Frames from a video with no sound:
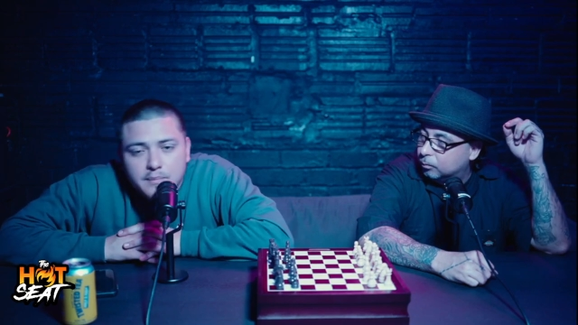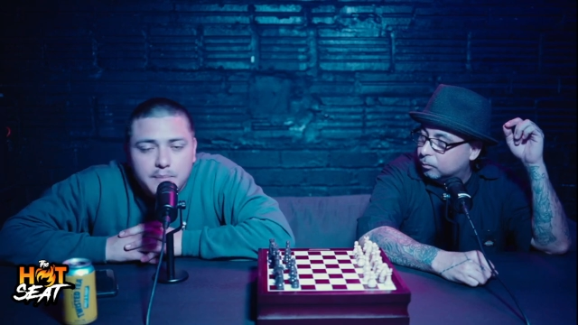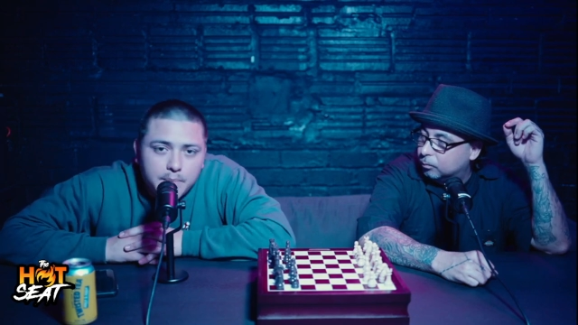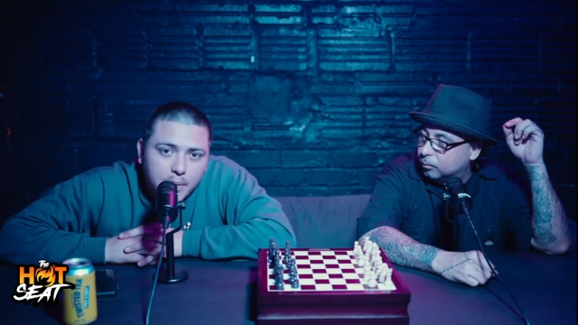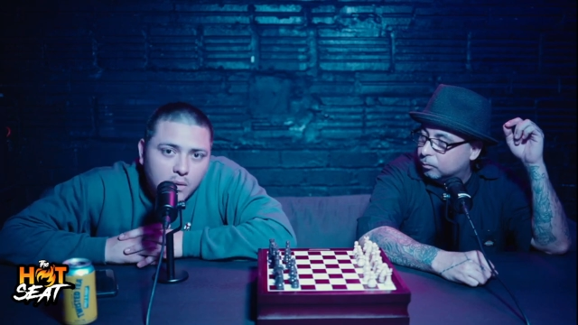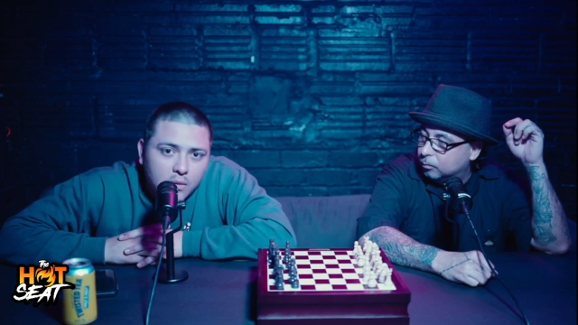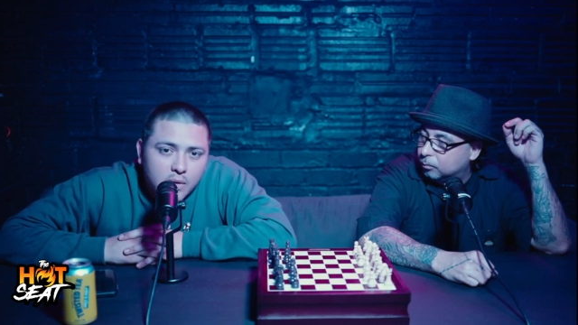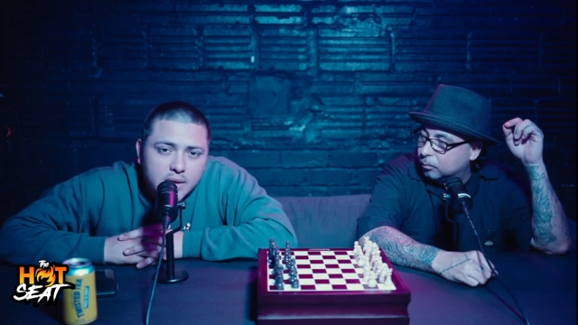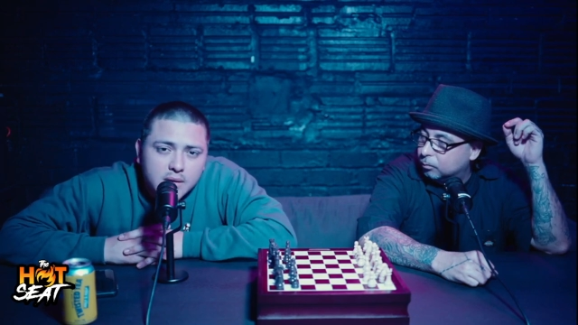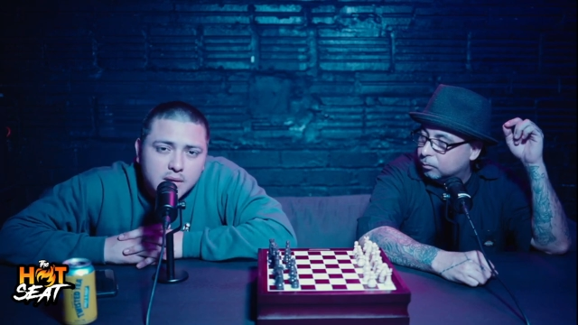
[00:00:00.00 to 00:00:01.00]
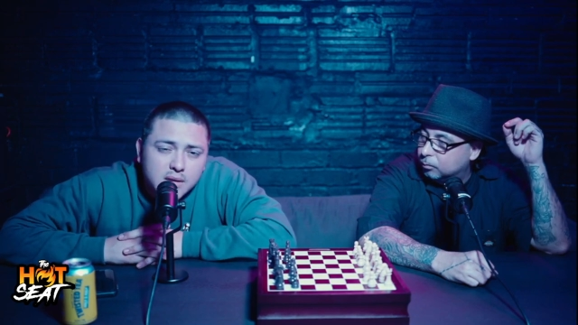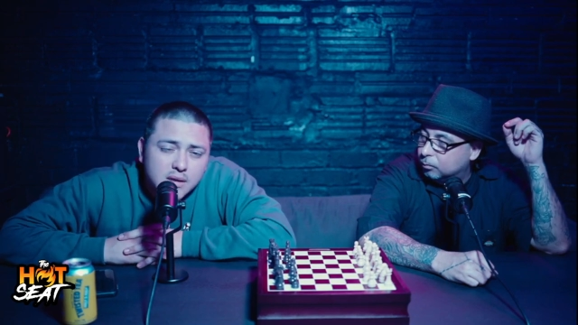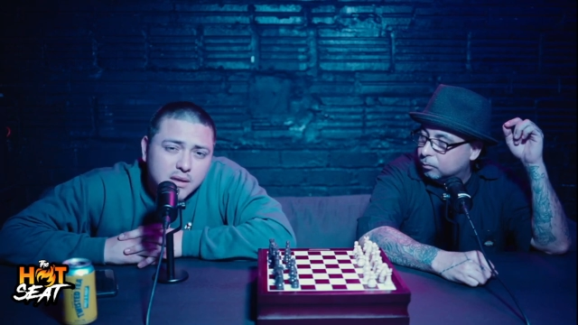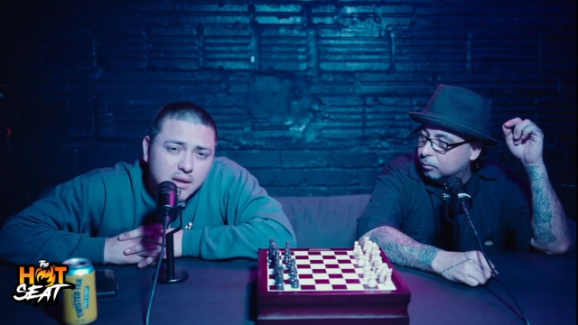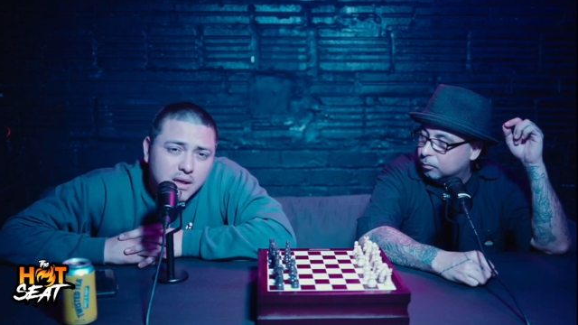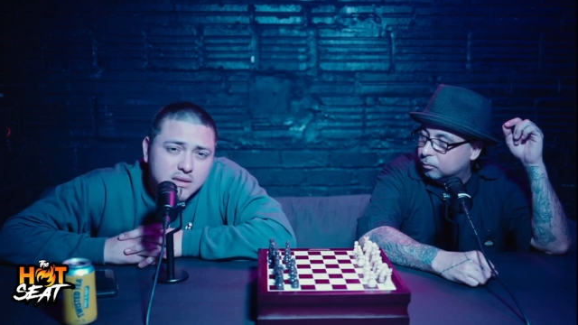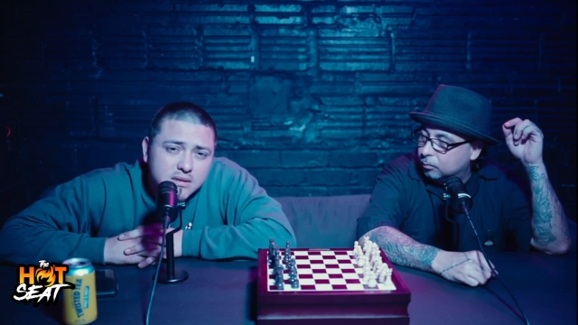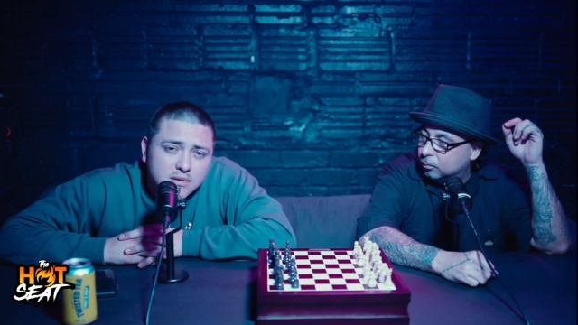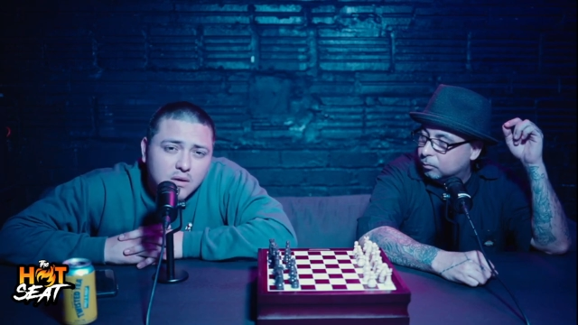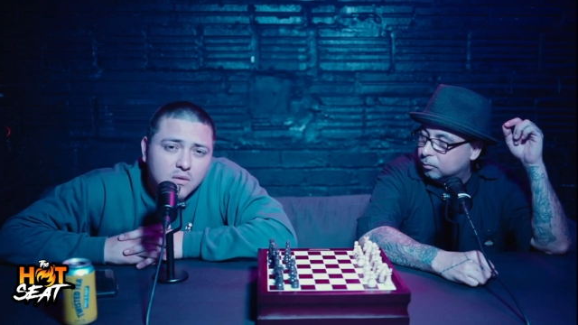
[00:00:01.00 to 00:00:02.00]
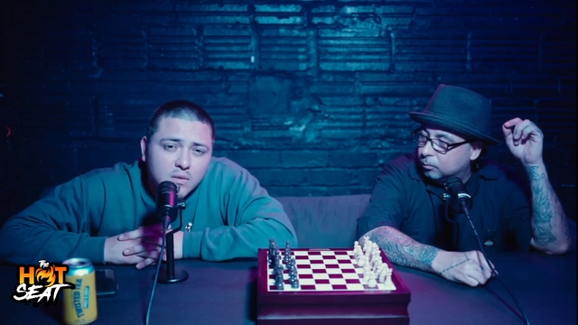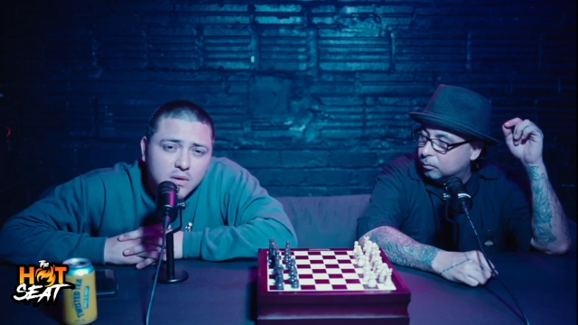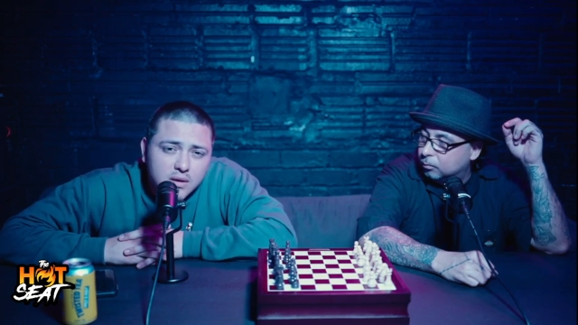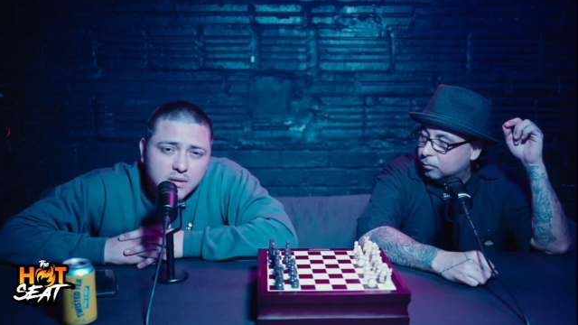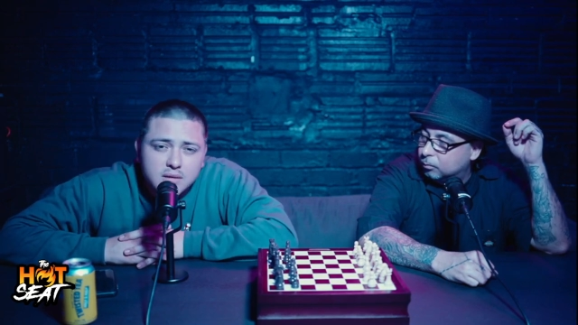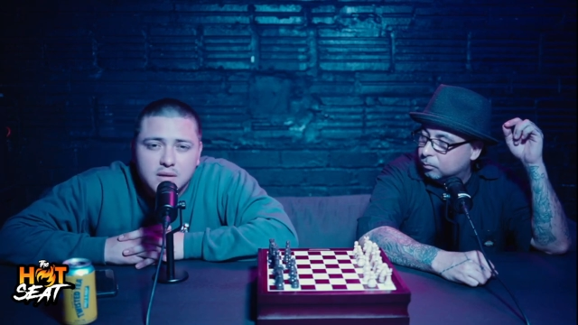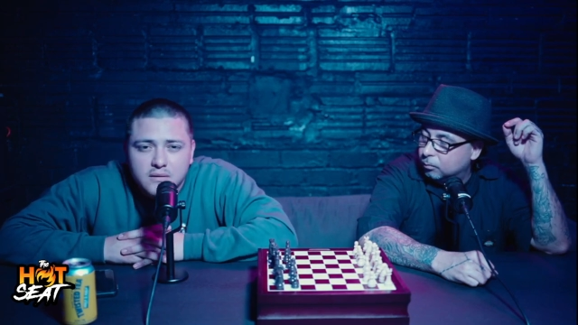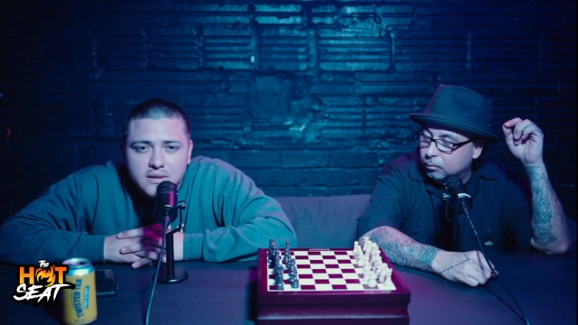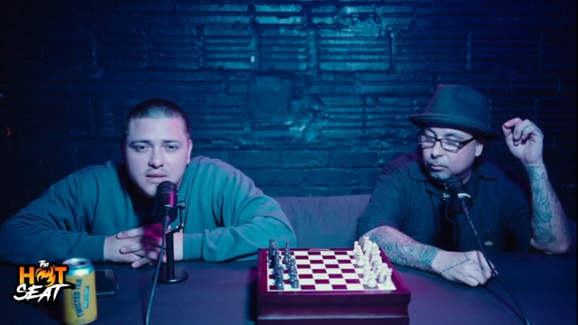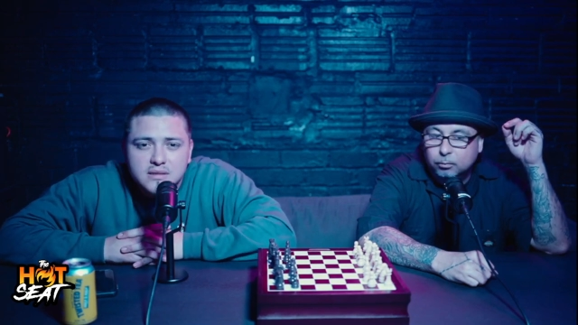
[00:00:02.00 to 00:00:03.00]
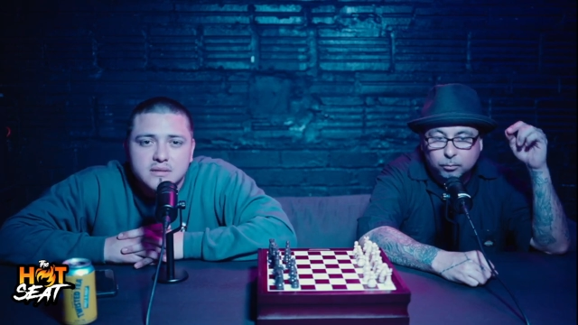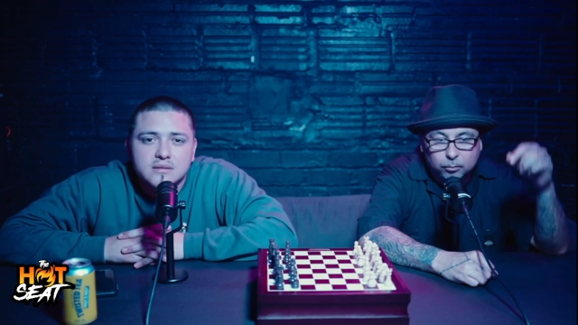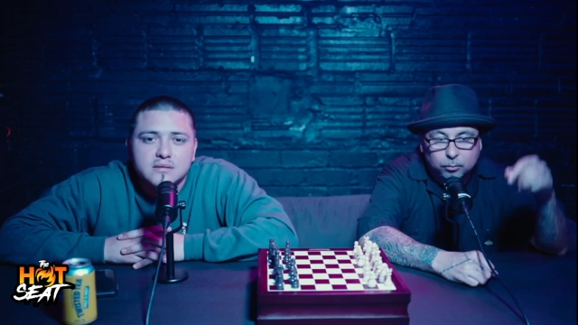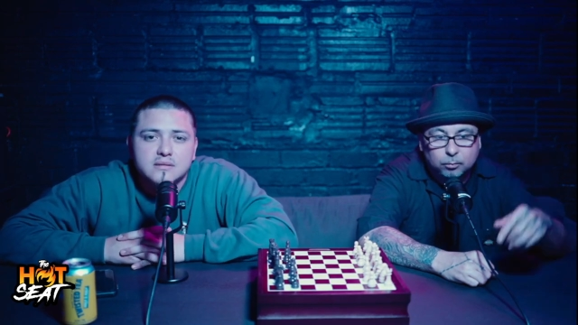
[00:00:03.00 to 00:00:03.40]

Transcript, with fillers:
Speaker 1: poet underscore one on Insta,